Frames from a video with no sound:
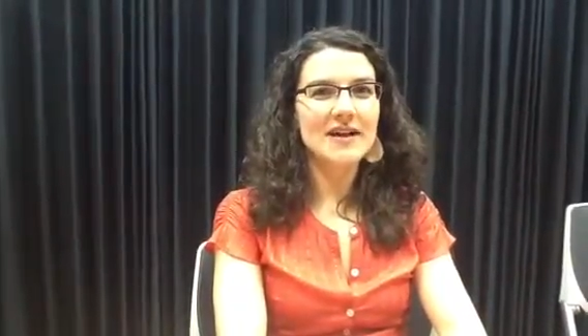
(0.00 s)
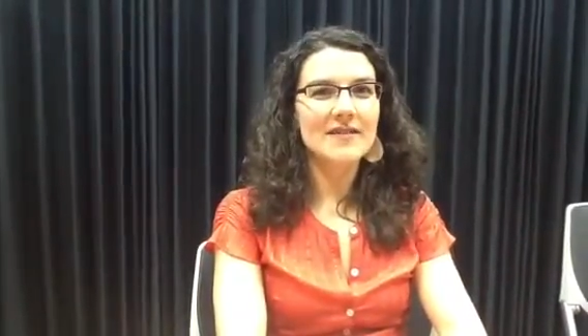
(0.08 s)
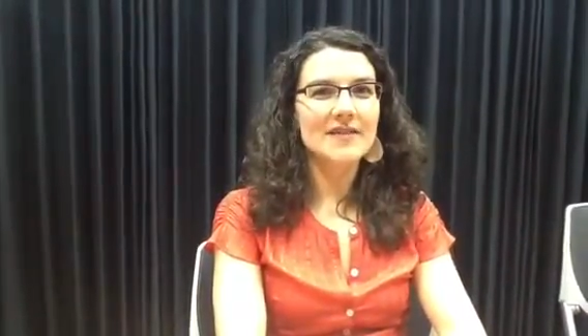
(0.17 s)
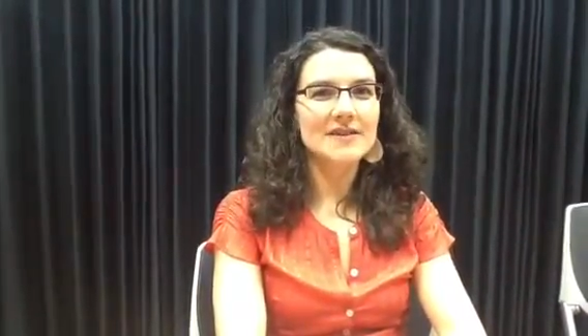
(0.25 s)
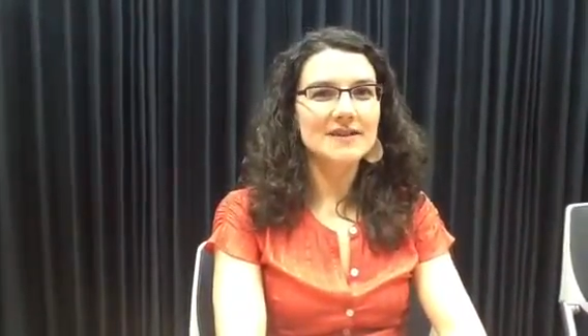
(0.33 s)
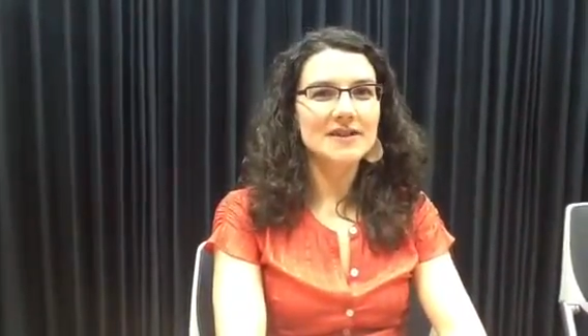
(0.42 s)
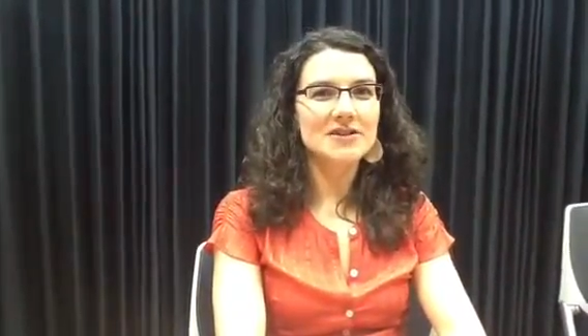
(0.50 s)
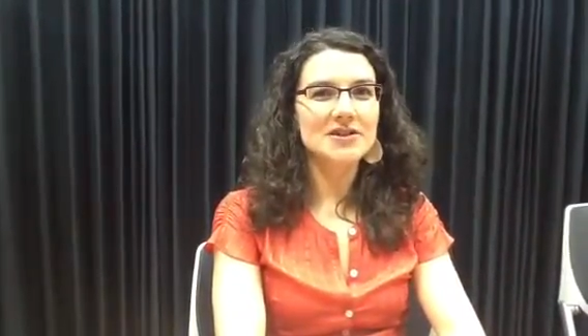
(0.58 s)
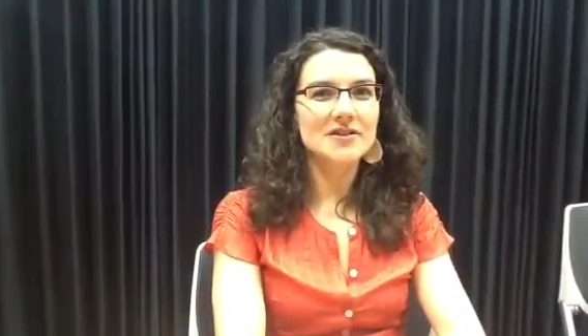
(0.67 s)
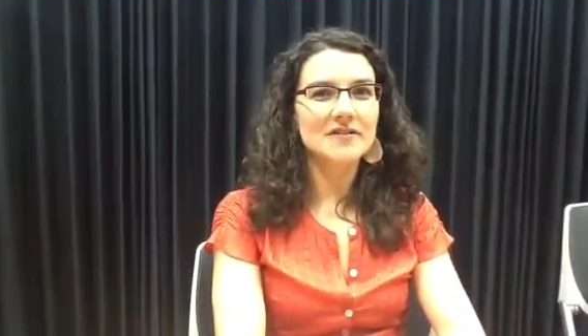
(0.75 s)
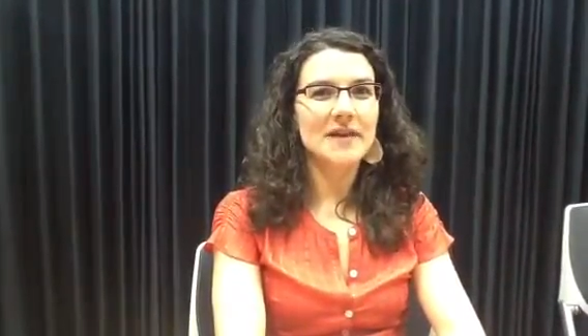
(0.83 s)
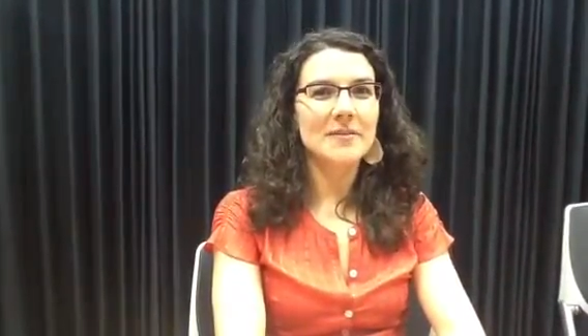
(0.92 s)
of the section
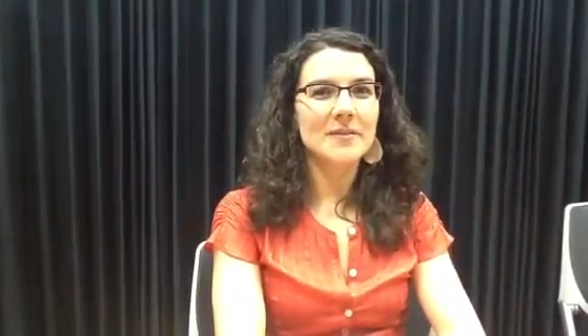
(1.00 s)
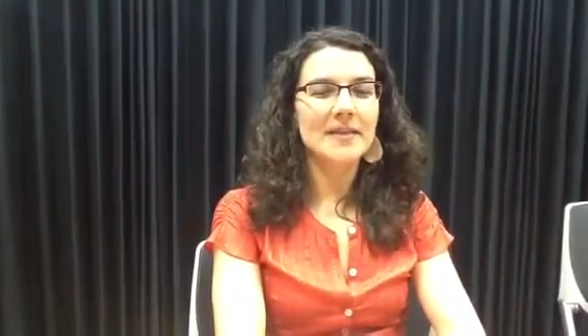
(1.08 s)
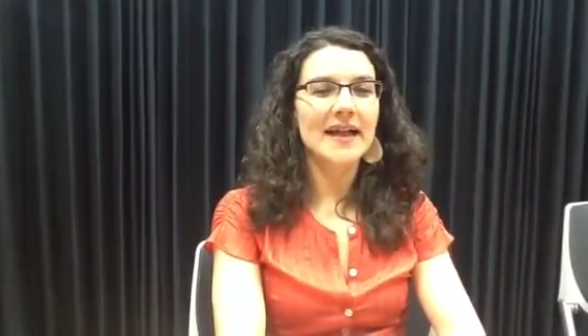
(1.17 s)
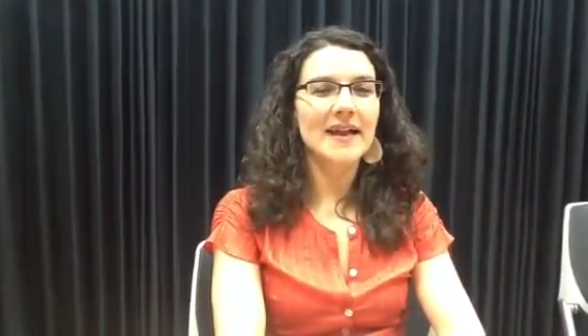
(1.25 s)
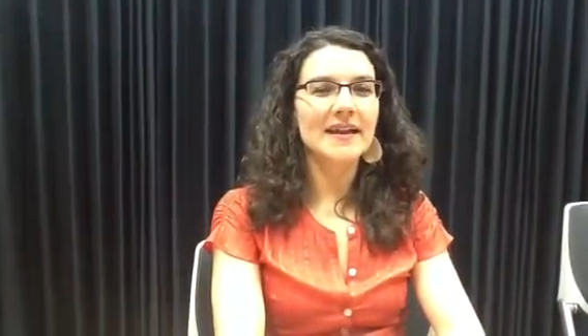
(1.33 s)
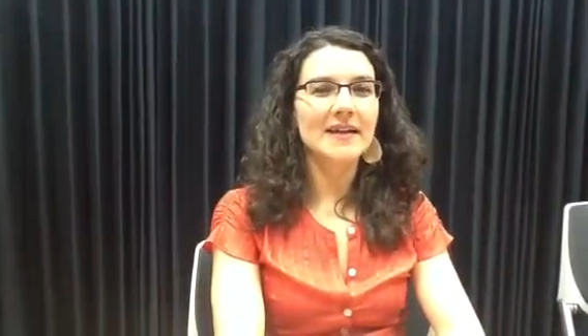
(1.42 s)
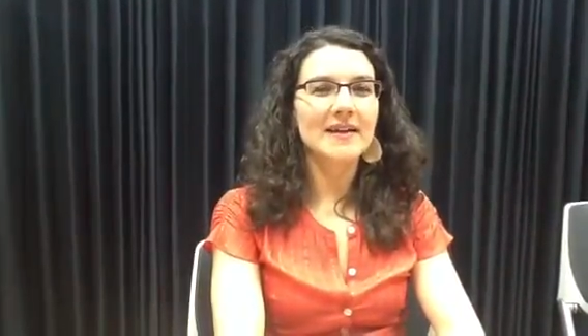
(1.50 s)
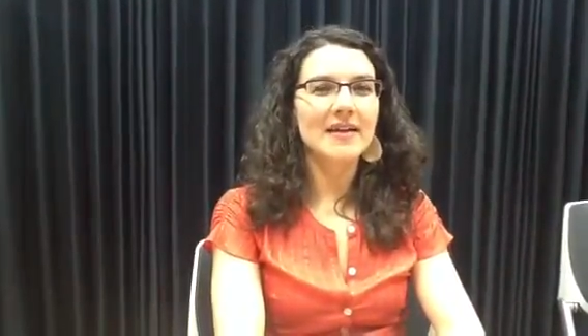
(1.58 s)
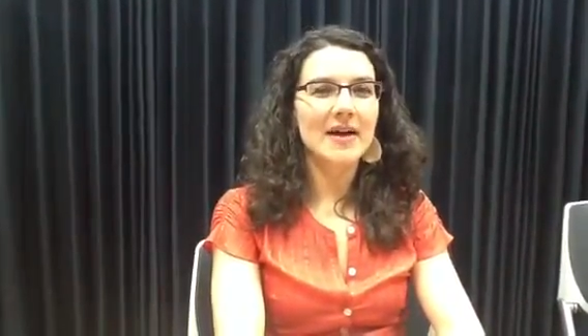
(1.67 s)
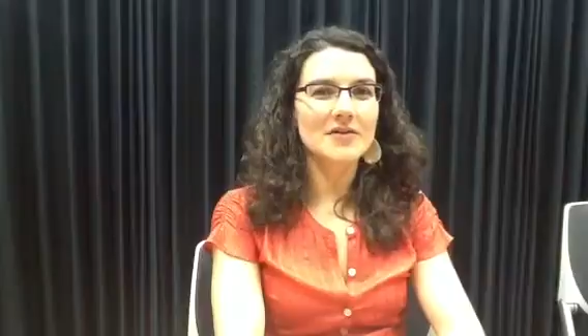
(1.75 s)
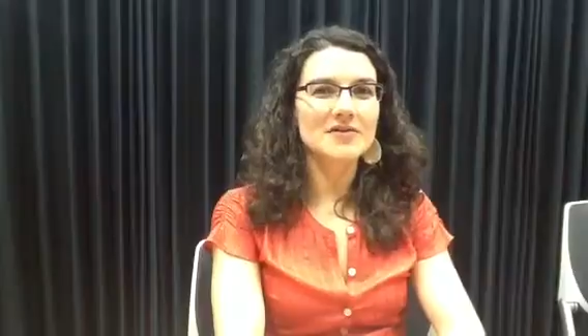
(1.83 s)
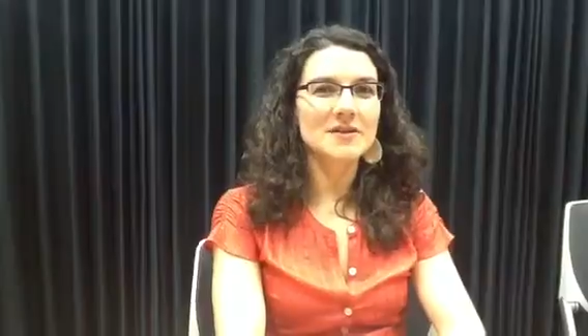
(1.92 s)
of family planning and
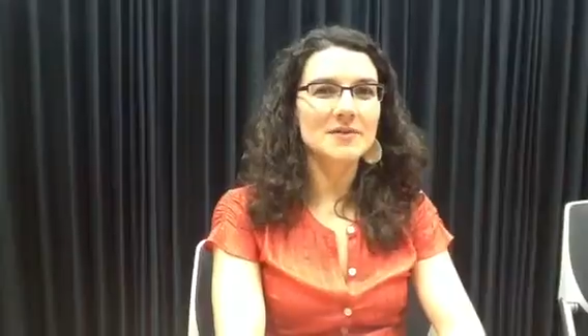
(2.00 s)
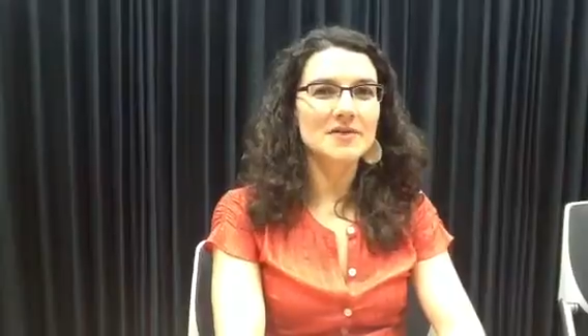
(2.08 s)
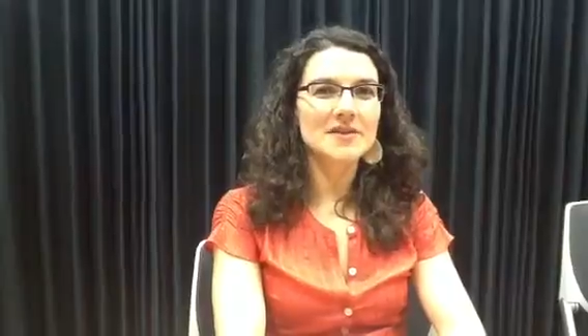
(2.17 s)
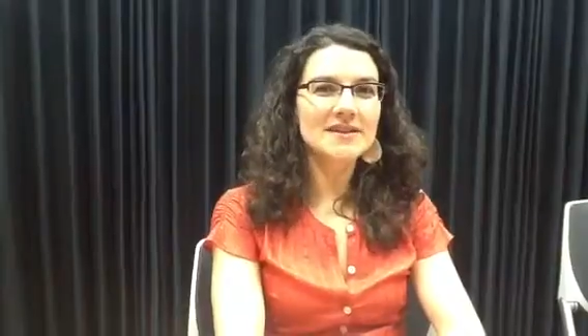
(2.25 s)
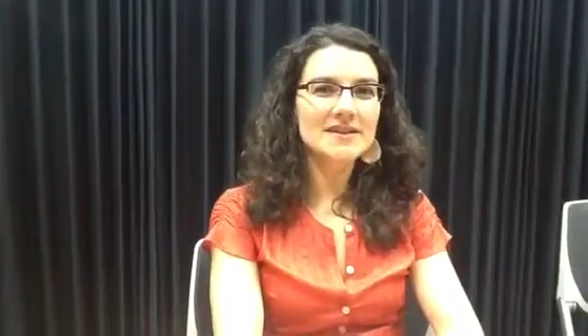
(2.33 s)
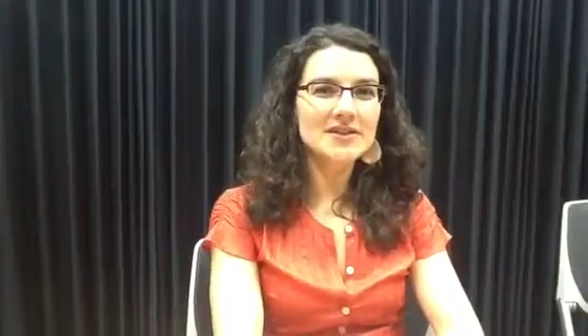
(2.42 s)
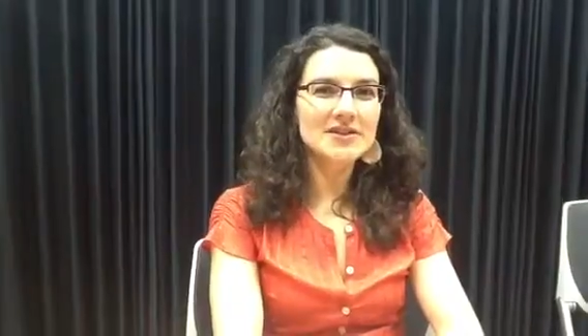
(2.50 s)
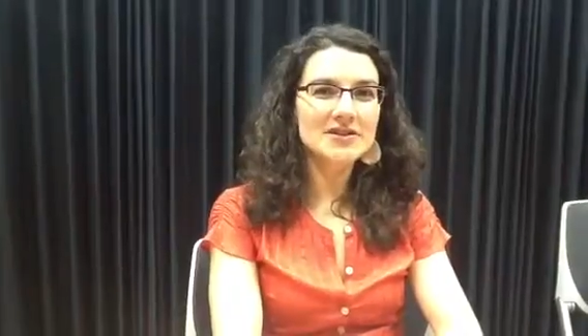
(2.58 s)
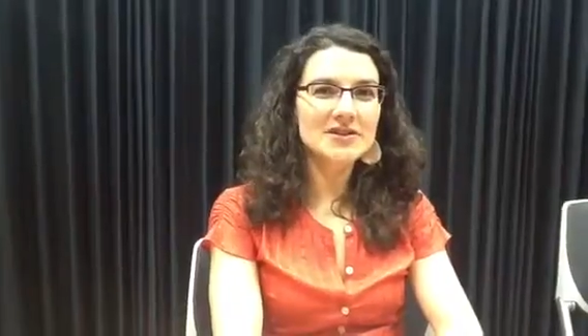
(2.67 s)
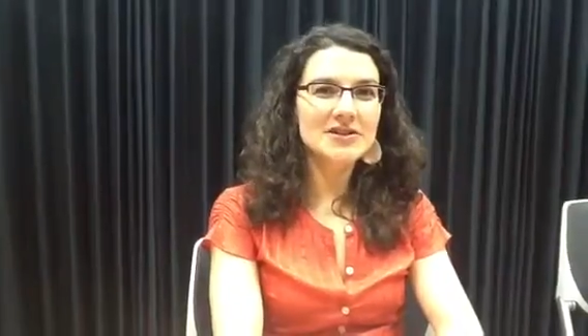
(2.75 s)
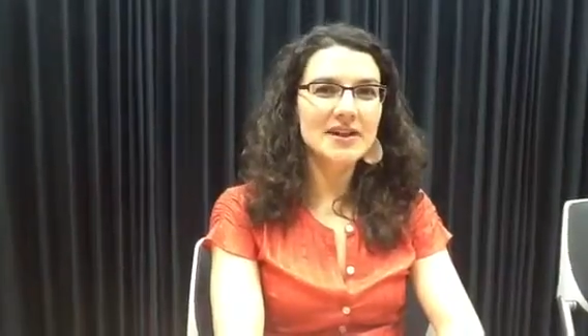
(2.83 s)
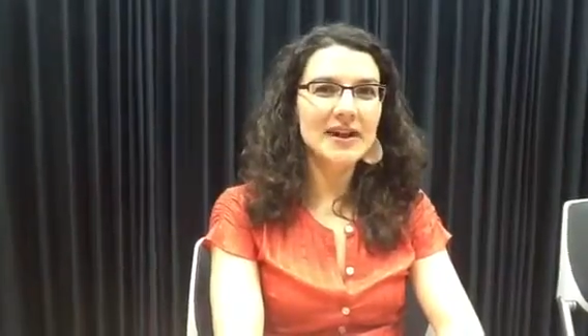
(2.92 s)
contraceptive research